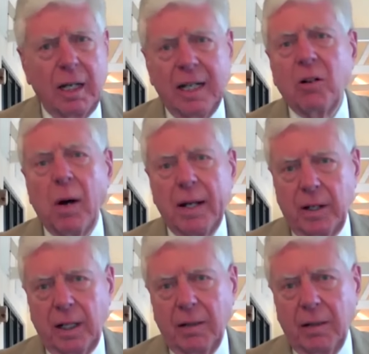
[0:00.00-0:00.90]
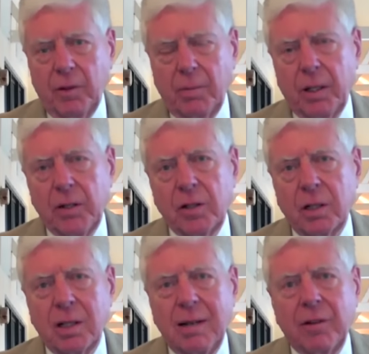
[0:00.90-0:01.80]
in a wedding, the
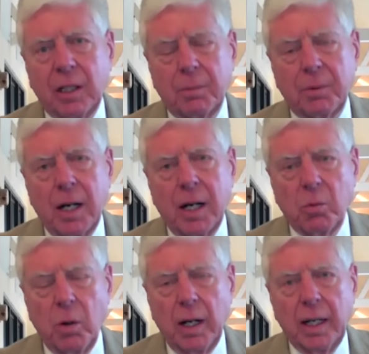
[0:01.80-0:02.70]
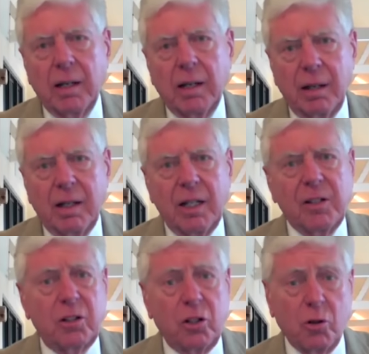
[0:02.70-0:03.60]
person giving the bride away
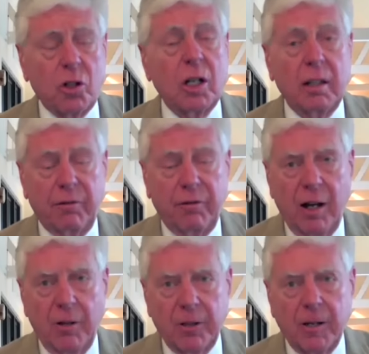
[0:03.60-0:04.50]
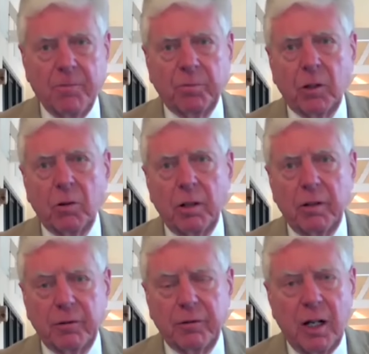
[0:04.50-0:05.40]
is usually the father, or
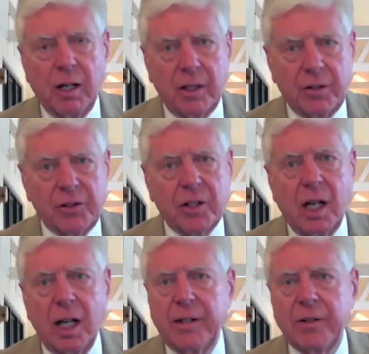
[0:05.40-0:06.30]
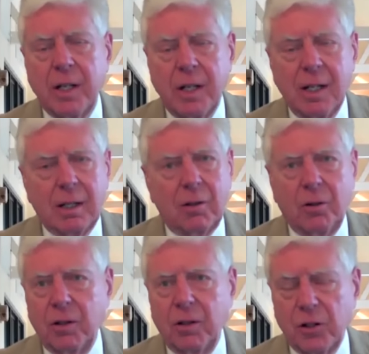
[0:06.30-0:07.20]
if the father has died
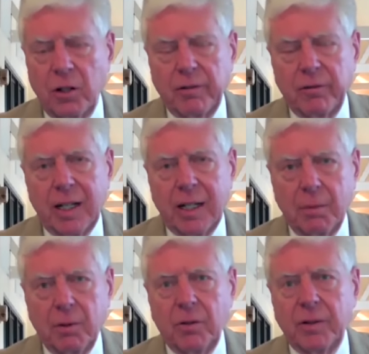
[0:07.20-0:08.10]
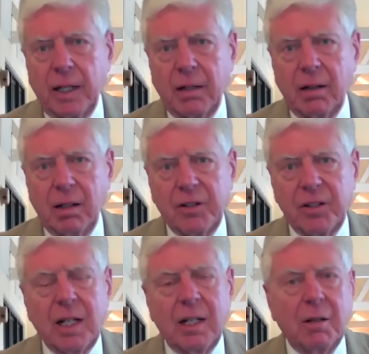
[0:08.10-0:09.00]
or is not available, then a
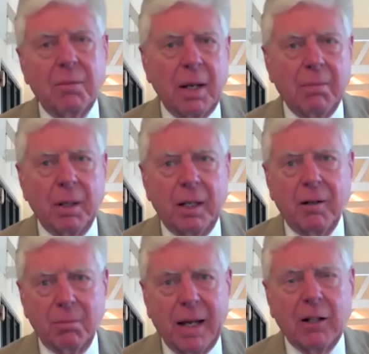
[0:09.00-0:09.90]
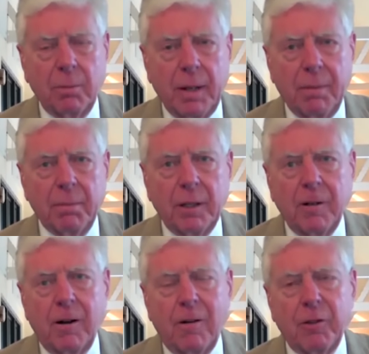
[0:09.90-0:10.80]
senior member, male
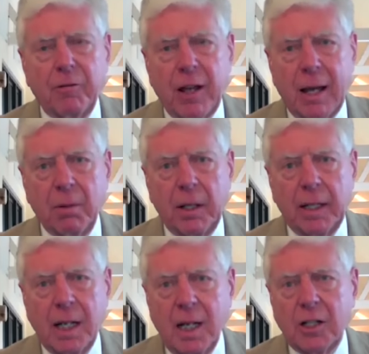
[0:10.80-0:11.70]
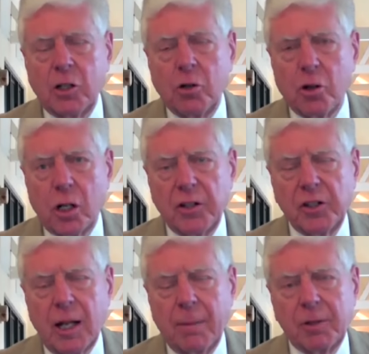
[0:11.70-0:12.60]
member of the family, usually
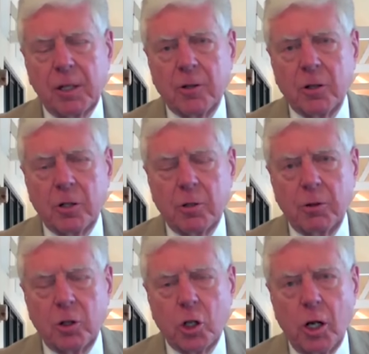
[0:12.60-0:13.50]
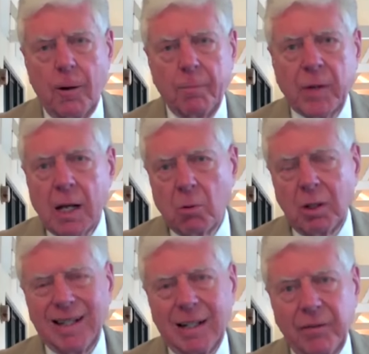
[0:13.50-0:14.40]
steps in to do the job.
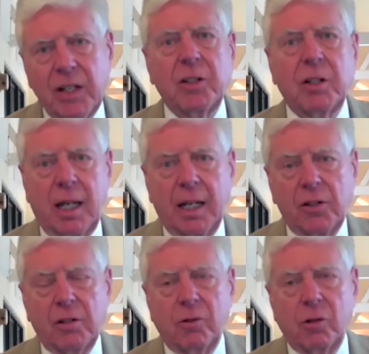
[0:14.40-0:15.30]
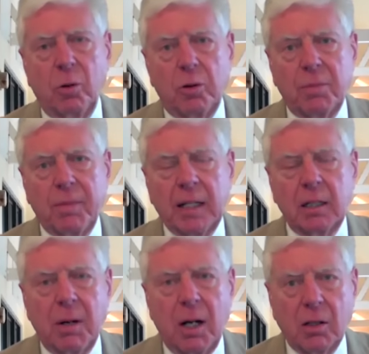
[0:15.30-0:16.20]
Well, in this case, of course,
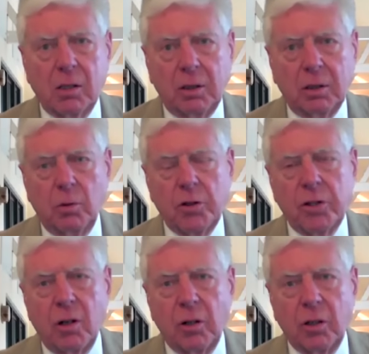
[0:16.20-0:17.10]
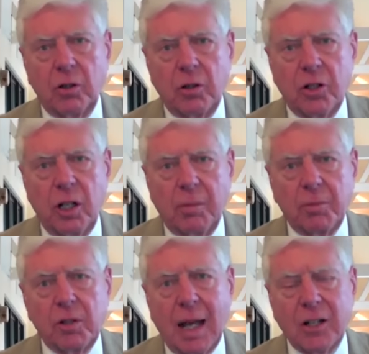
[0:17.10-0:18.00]
Meghan Markle wasn't on good
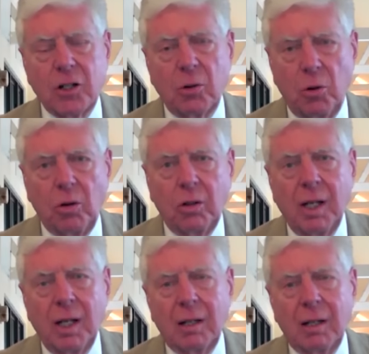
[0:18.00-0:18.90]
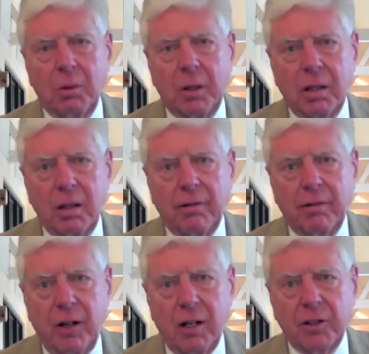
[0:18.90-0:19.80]
terms at all with her
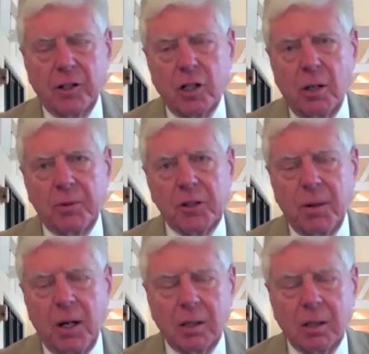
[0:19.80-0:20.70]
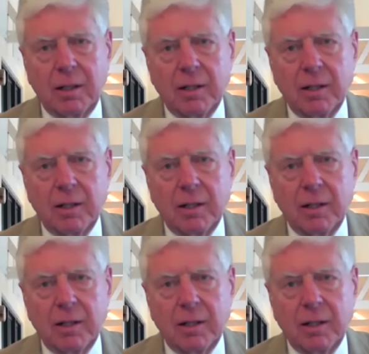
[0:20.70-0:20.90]
father, Thomas Markle.